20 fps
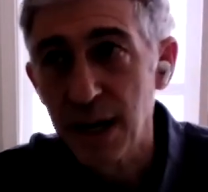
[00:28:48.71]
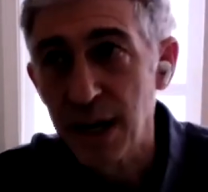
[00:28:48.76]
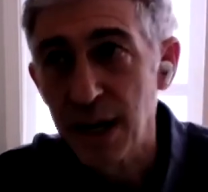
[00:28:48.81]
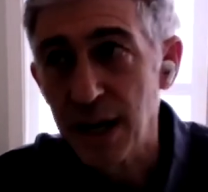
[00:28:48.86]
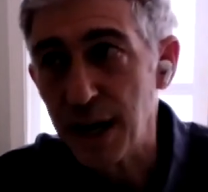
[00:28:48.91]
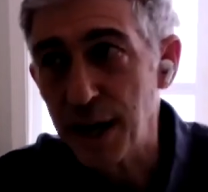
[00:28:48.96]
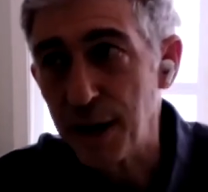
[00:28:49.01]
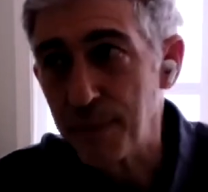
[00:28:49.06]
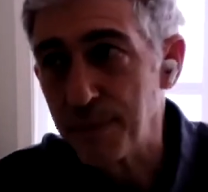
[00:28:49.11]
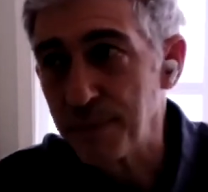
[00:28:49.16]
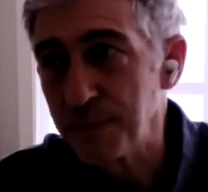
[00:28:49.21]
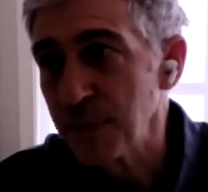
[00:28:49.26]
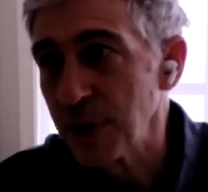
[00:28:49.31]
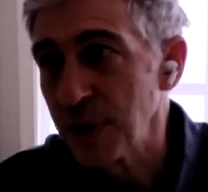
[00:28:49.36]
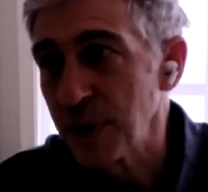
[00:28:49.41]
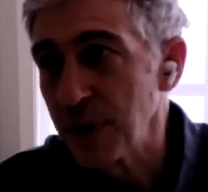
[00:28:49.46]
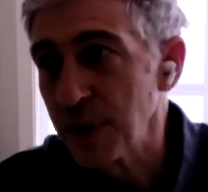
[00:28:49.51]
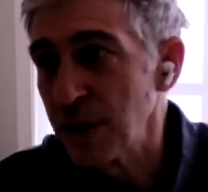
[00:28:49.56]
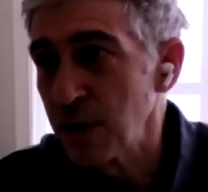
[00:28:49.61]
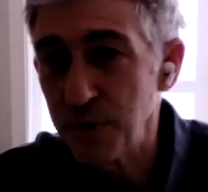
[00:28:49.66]
Right. Um,
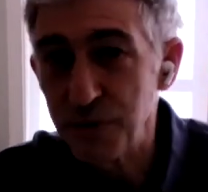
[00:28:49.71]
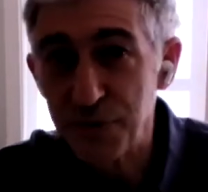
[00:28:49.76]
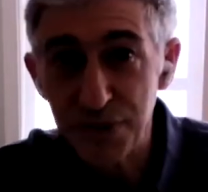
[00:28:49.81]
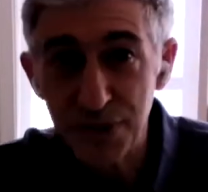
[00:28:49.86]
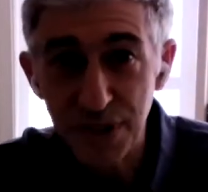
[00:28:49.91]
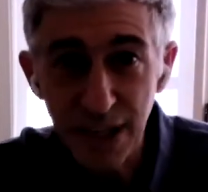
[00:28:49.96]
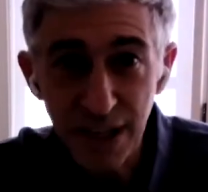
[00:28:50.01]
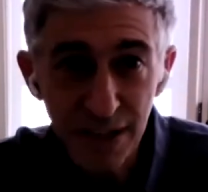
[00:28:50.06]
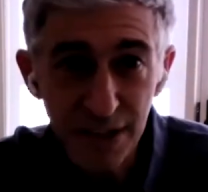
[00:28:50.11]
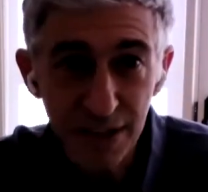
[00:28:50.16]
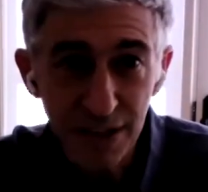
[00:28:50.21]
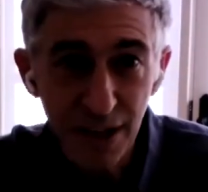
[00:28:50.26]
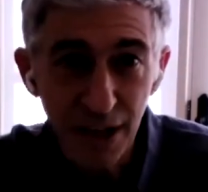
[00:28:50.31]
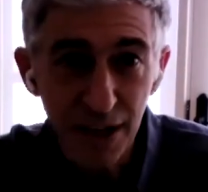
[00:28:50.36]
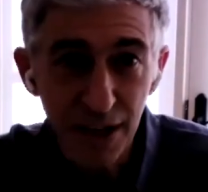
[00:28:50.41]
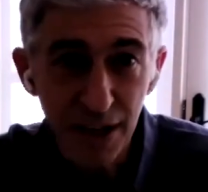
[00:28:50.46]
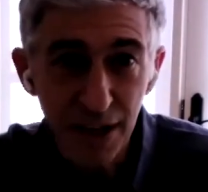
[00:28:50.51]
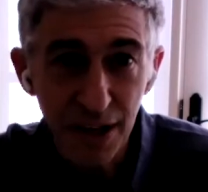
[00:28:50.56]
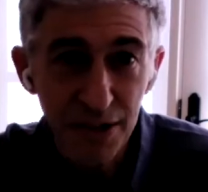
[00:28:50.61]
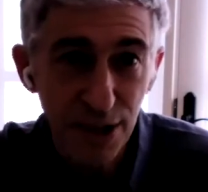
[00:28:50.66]
We've
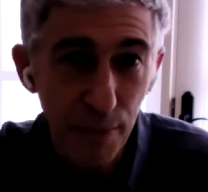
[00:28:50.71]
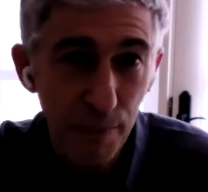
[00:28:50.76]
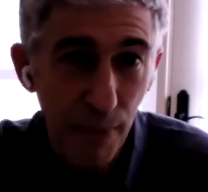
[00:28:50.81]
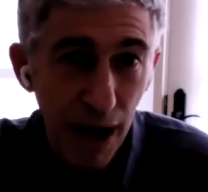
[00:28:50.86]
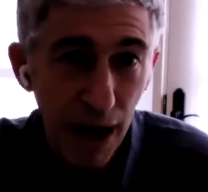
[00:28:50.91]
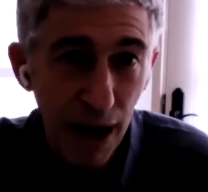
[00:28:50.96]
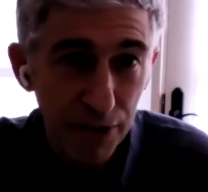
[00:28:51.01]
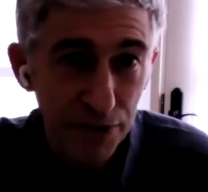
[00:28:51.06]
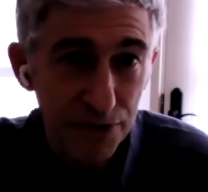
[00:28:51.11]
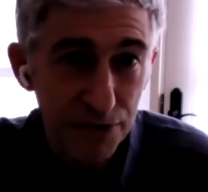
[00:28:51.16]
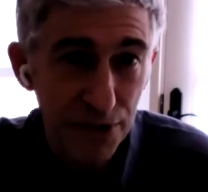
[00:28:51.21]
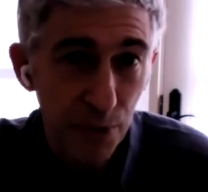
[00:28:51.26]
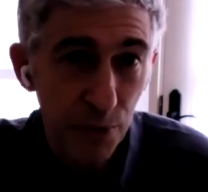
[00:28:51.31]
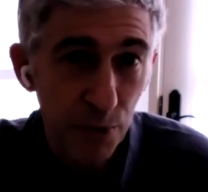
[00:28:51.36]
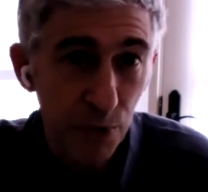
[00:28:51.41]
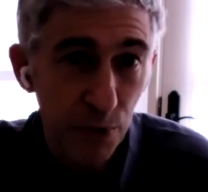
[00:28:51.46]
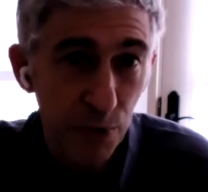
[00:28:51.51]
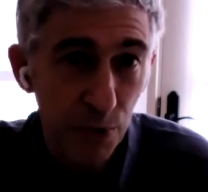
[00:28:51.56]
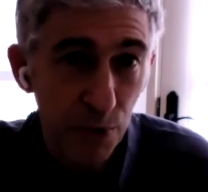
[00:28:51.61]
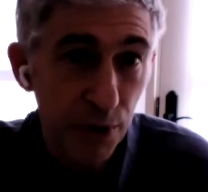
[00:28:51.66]
seen some models
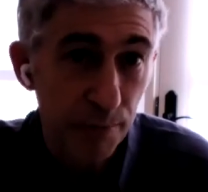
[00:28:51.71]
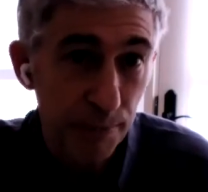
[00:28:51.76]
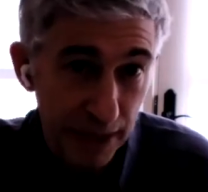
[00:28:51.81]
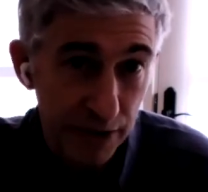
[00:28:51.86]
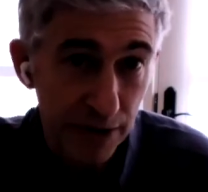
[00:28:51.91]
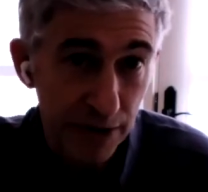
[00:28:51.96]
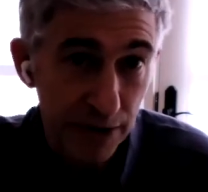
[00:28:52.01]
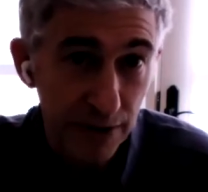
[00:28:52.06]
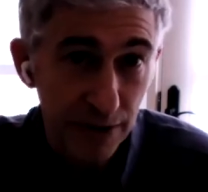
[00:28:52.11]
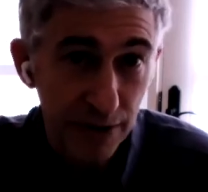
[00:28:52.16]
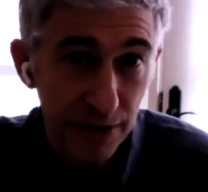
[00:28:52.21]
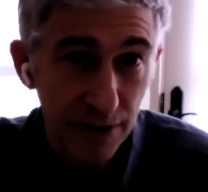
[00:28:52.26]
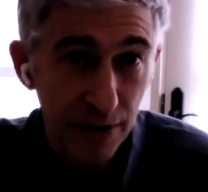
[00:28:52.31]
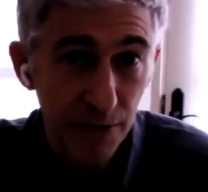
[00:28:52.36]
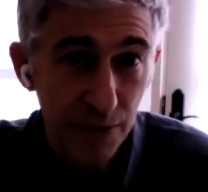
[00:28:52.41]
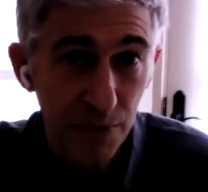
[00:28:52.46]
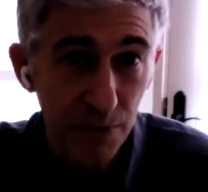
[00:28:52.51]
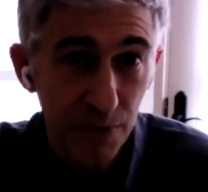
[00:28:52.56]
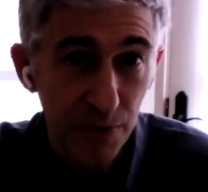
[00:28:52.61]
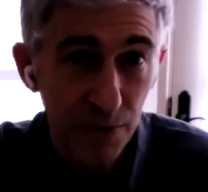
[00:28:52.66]
that work better.
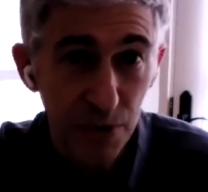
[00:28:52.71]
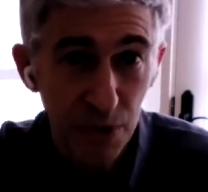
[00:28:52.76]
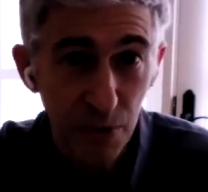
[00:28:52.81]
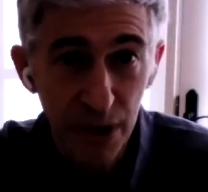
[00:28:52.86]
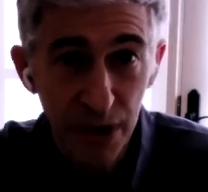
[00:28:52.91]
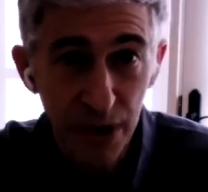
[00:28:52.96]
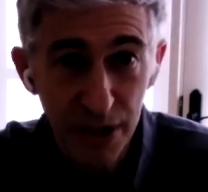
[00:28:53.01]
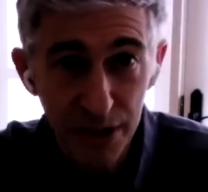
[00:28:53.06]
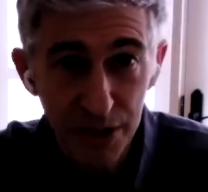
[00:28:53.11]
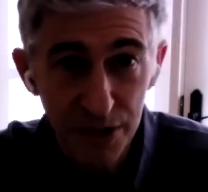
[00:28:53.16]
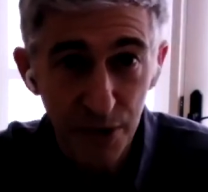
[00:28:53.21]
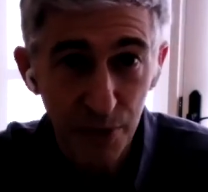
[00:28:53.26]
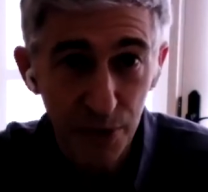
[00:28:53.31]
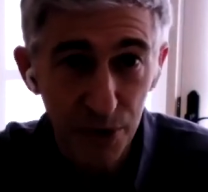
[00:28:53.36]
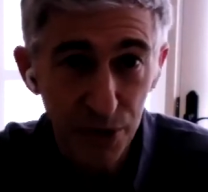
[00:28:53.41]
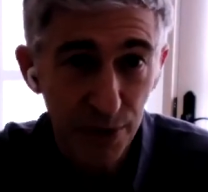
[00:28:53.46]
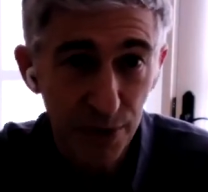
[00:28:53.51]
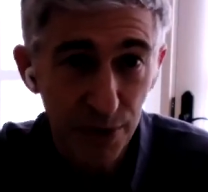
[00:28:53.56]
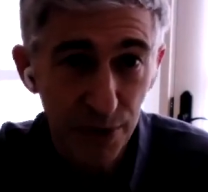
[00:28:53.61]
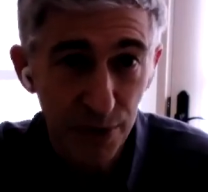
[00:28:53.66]
And one of the things that
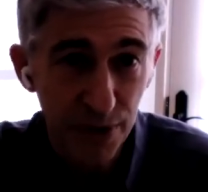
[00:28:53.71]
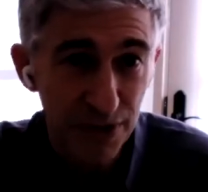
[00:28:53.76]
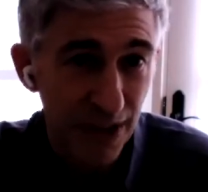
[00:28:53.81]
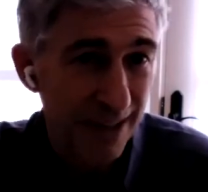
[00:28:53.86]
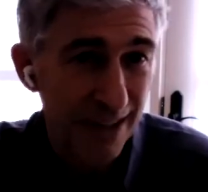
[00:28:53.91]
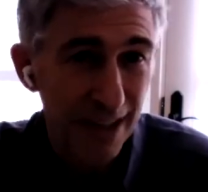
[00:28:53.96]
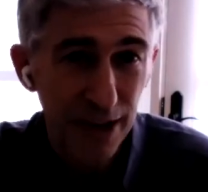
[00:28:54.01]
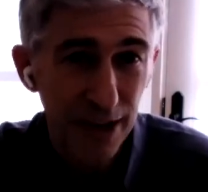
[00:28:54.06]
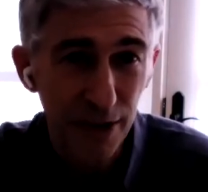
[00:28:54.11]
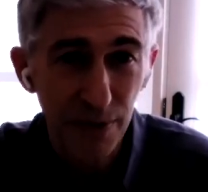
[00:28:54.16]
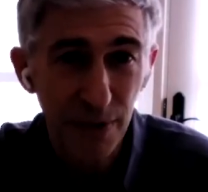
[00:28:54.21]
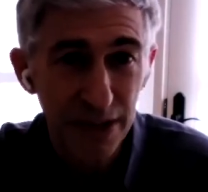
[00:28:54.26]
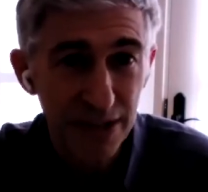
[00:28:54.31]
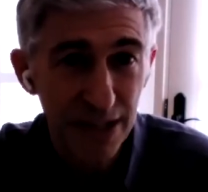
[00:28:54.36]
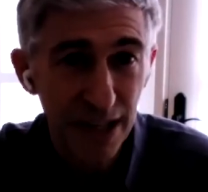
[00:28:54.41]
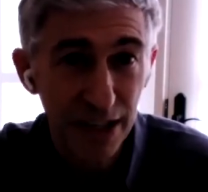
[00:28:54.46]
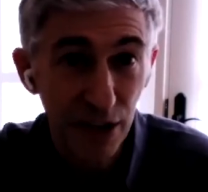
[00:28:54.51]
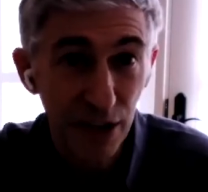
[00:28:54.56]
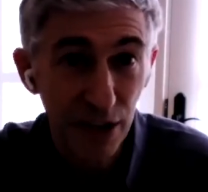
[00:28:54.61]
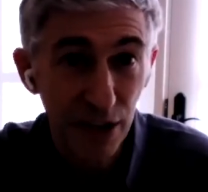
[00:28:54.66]
we're doing is like, you know,
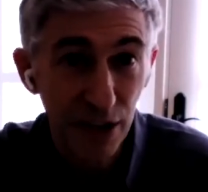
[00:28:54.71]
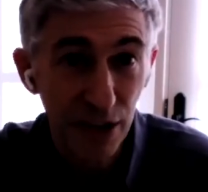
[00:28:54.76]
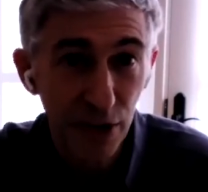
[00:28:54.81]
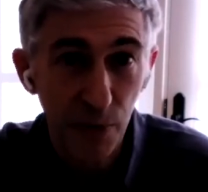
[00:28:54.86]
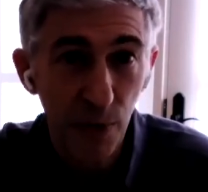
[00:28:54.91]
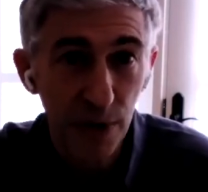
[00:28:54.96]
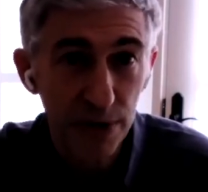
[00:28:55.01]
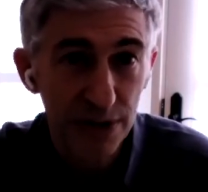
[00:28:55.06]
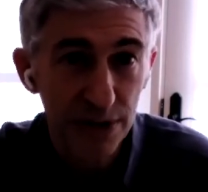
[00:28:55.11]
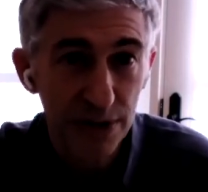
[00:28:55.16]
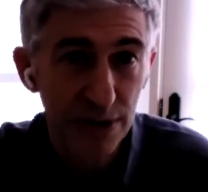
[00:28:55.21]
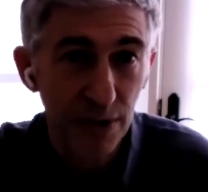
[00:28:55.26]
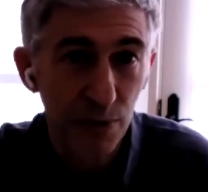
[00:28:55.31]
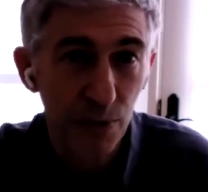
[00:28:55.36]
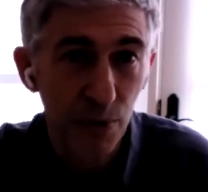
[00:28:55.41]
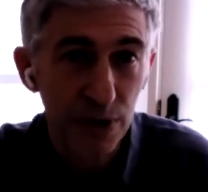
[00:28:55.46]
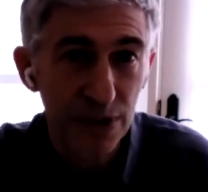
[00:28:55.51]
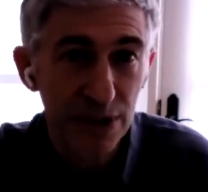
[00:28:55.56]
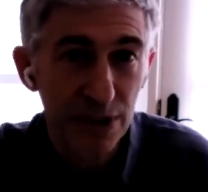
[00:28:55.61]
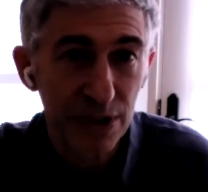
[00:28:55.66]
let's take a look at what's
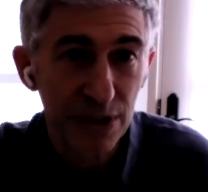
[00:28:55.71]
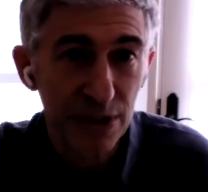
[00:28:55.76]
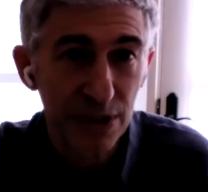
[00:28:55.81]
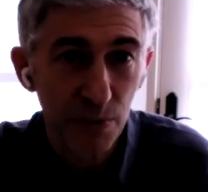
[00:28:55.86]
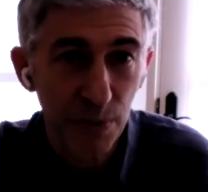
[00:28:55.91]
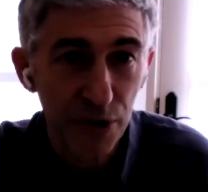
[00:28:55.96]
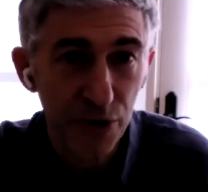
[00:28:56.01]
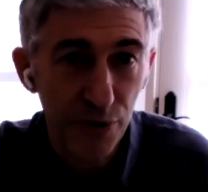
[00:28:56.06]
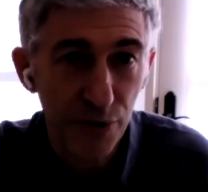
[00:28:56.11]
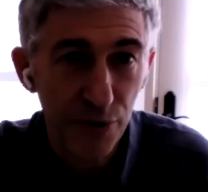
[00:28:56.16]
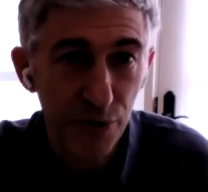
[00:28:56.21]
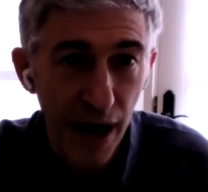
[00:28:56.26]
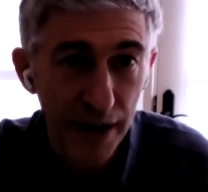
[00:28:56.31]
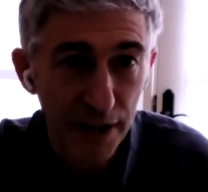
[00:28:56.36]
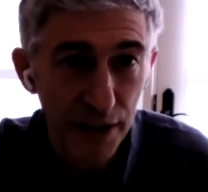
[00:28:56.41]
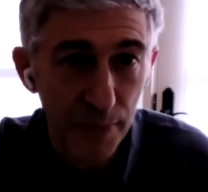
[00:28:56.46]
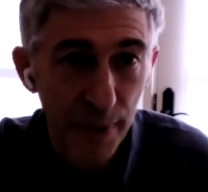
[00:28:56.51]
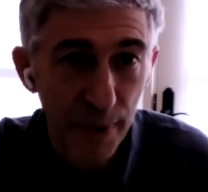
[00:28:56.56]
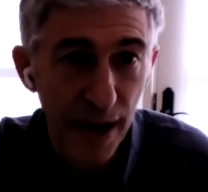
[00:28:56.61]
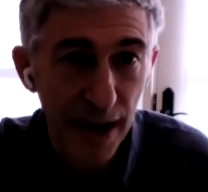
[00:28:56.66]
what's been
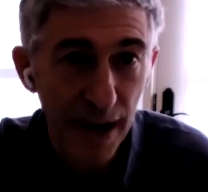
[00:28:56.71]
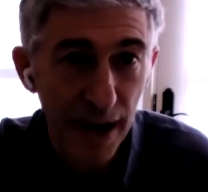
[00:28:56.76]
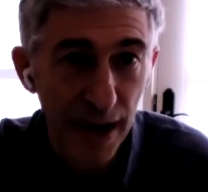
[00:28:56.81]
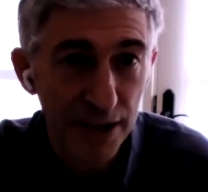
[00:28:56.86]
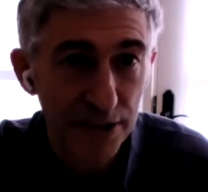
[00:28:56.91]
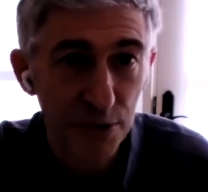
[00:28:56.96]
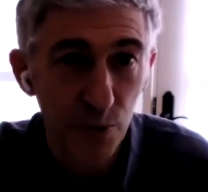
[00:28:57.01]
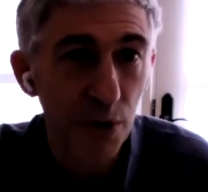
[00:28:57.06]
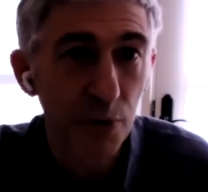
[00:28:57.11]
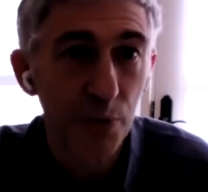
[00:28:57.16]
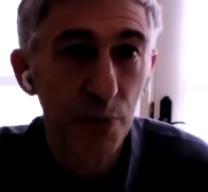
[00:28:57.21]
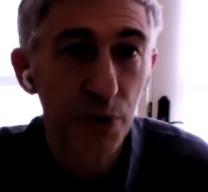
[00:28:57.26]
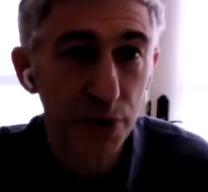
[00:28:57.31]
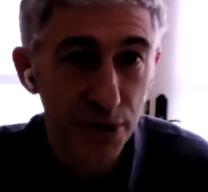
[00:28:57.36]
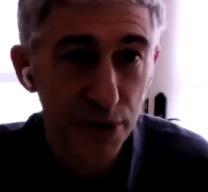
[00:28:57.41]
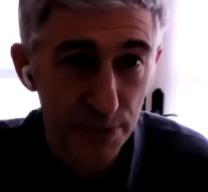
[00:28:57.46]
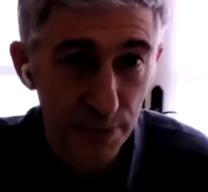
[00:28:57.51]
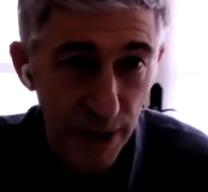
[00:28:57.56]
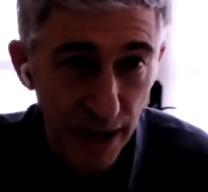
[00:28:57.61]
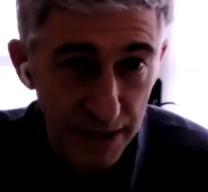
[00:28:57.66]
tried in the past. What
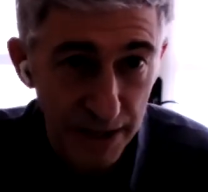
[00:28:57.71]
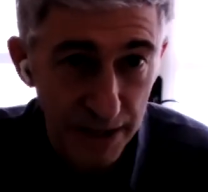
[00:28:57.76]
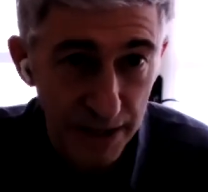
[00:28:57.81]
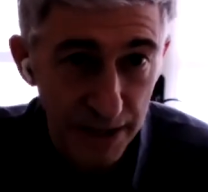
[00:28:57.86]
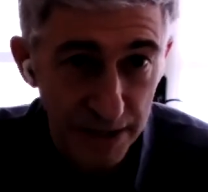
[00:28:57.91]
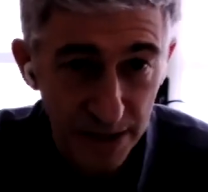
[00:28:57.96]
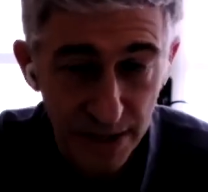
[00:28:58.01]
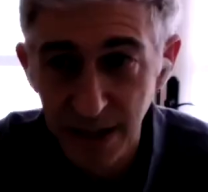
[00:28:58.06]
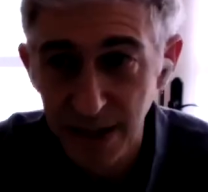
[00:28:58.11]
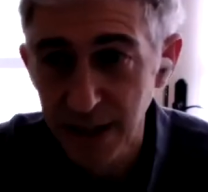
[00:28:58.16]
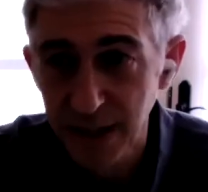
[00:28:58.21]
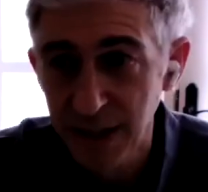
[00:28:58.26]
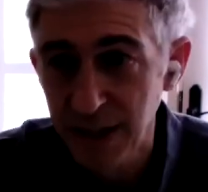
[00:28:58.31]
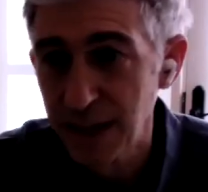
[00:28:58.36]
works best?